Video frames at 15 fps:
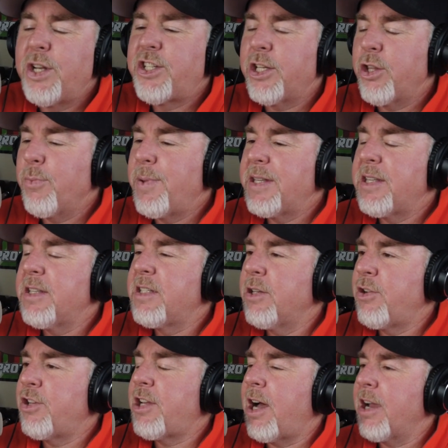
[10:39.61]
which other
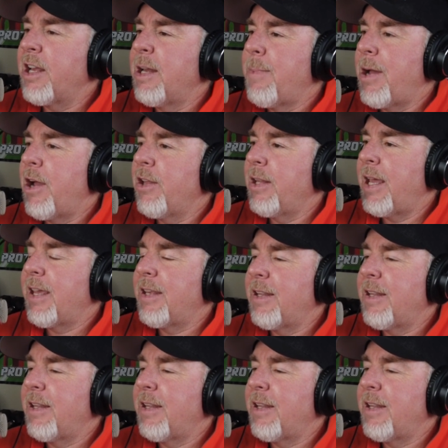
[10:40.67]
business are you talking about?